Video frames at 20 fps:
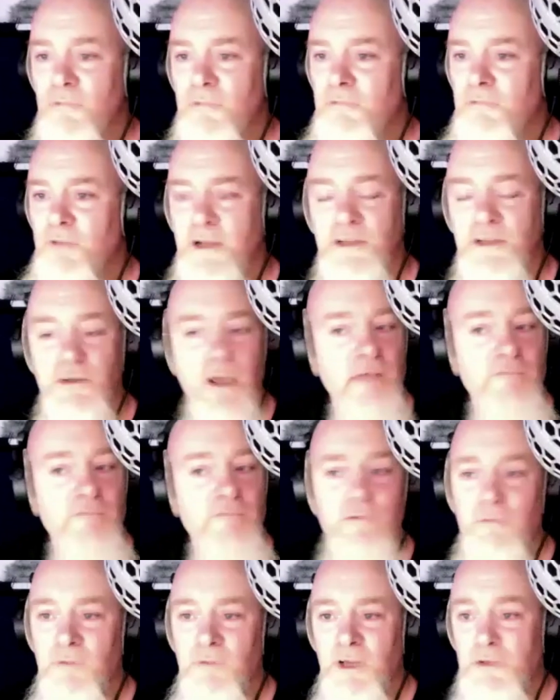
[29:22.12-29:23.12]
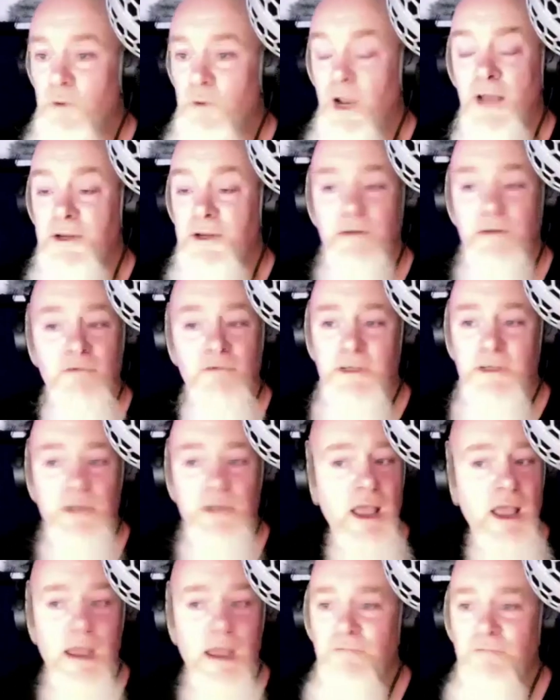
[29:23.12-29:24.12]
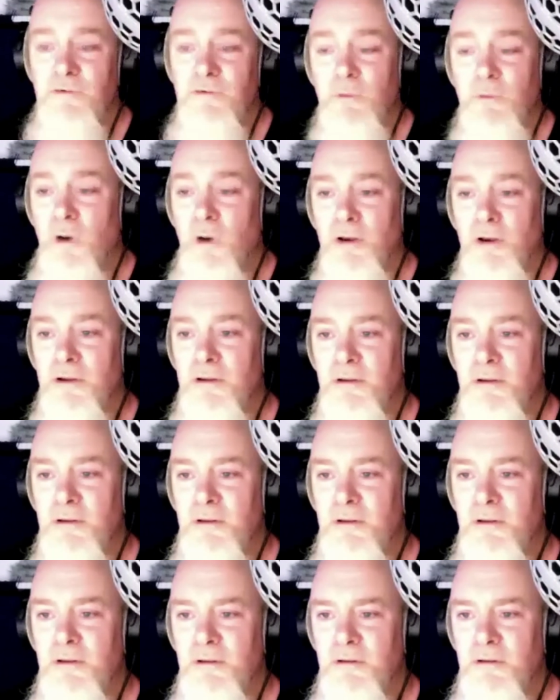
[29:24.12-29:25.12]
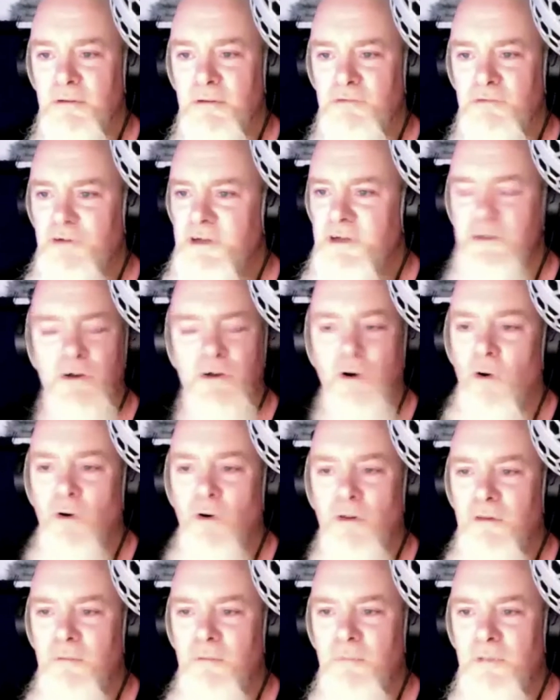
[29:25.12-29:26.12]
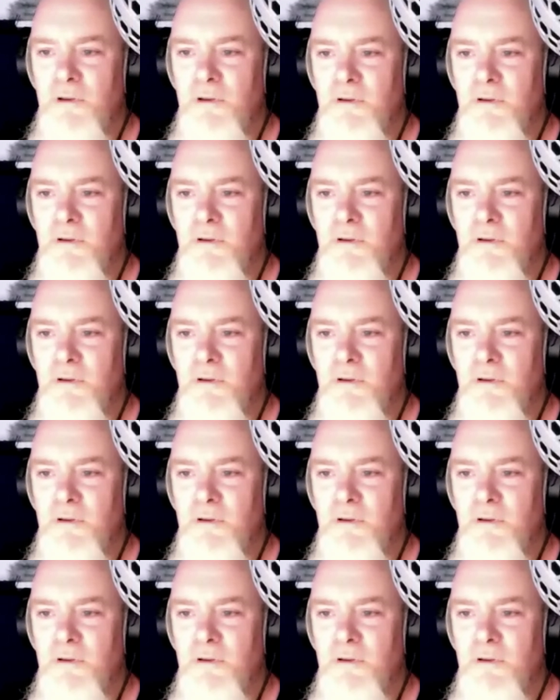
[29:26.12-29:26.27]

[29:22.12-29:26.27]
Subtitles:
right to that's what I did. Right to everyone. Just right to all of them.